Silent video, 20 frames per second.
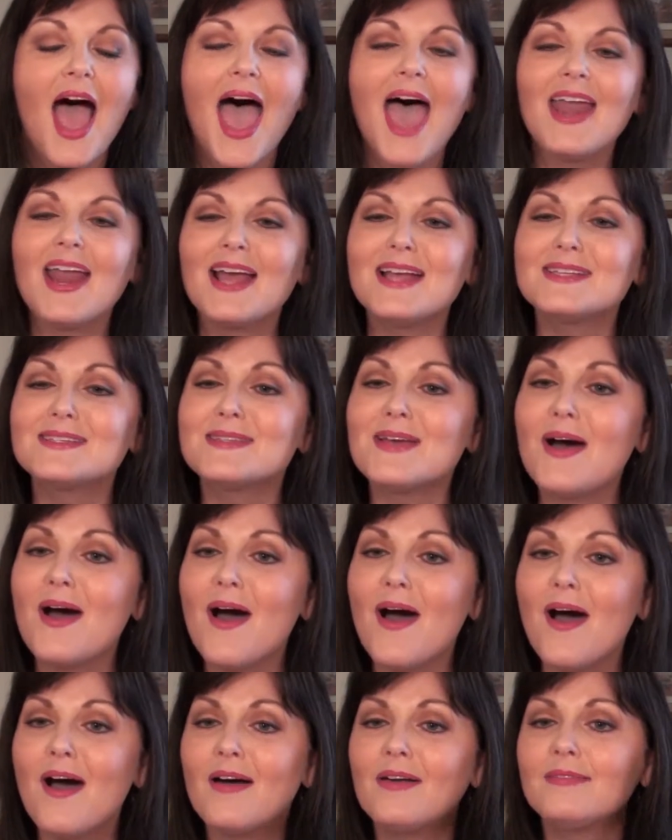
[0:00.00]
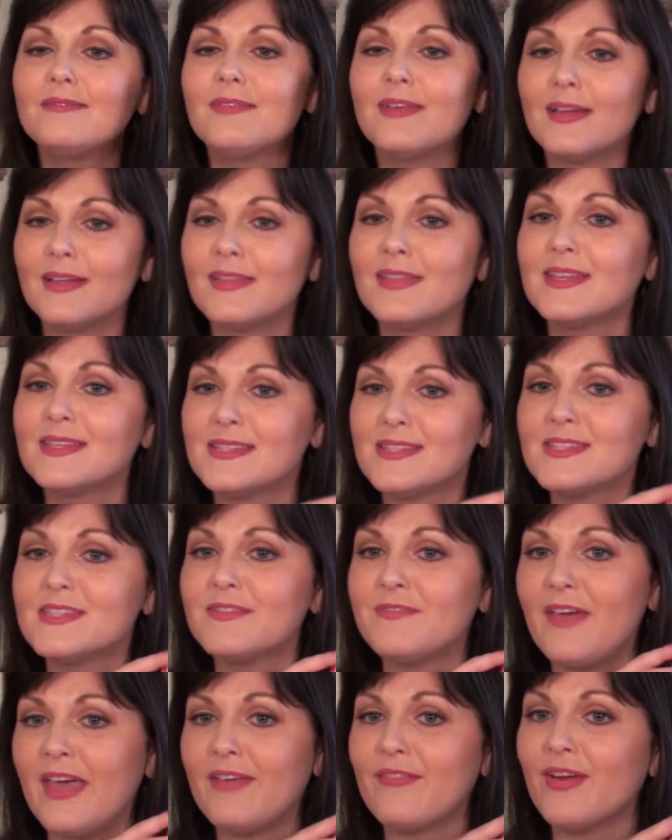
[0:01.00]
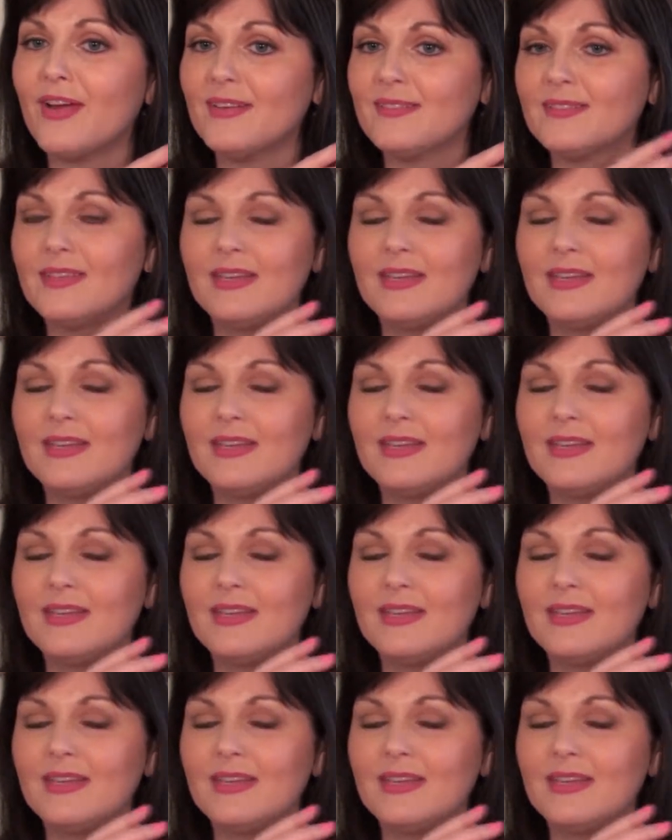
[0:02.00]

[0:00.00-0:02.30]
And I saw, this is a favorite,